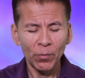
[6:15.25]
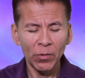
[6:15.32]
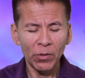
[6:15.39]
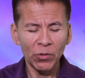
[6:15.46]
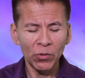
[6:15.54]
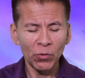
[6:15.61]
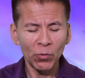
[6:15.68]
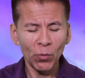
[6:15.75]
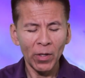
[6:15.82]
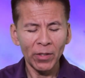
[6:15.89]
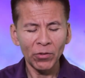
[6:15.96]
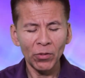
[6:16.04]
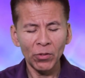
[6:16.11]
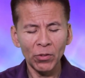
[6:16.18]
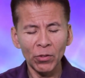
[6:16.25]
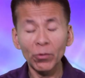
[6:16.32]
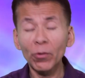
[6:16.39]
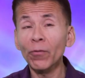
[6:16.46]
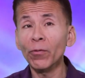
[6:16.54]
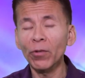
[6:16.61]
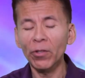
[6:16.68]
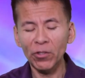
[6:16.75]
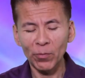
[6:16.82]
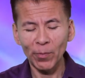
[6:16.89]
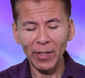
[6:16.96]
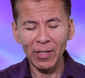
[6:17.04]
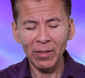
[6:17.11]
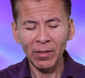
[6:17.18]
But do you want to know, O
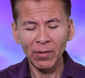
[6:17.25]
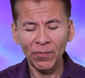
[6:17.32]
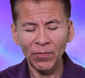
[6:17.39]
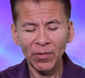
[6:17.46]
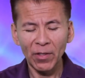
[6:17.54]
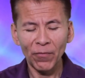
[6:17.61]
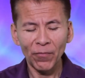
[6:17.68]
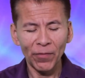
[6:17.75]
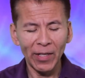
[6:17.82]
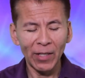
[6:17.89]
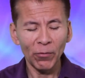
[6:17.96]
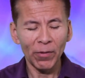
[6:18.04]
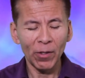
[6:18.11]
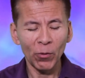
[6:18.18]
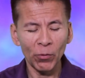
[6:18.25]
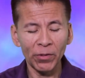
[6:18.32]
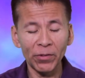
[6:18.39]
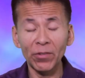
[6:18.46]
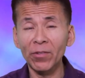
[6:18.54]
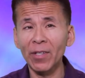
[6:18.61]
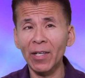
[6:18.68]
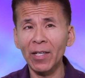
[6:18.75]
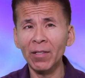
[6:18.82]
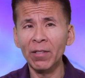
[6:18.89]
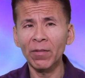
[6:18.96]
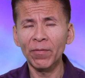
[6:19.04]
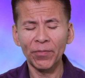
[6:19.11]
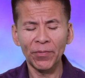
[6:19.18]
foolish man, that faith without works is
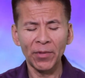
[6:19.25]
dead?